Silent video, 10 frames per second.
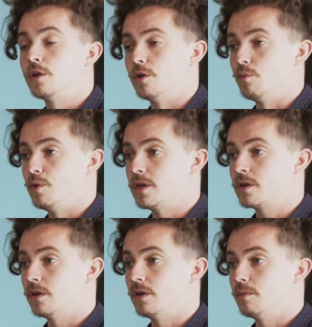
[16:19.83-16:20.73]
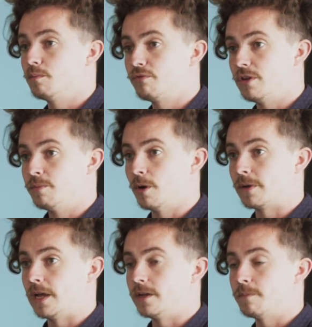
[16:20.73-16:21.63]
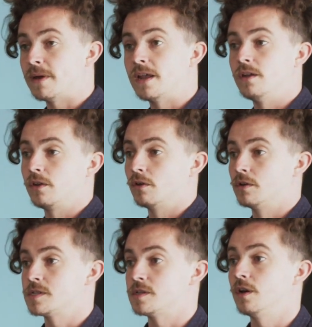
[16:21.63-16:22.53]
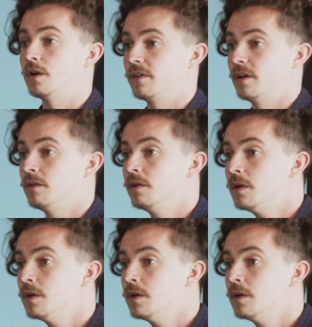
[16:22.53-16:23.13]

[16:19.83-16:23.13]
that we can pre-populate depending on the scenario.